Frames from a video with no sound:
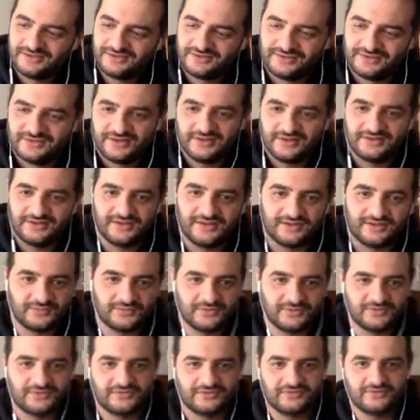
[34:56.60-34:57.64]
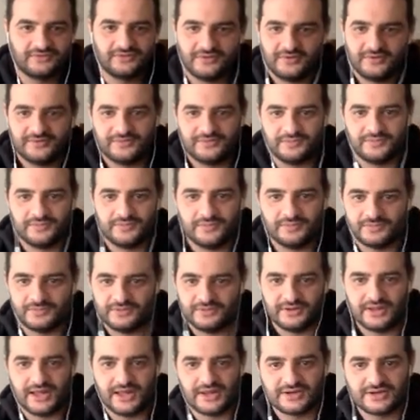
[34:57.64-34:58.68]
Sending text messages off to people
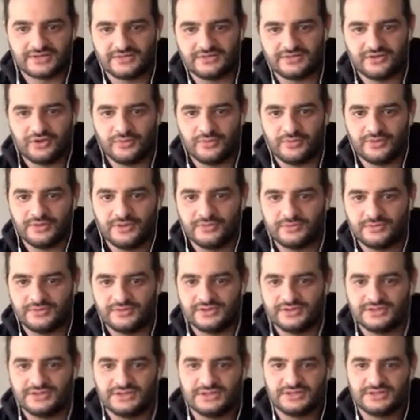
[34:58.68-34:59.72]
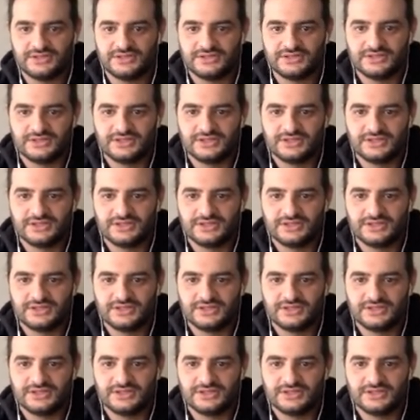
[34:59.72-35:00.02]
that actually know me that were listening to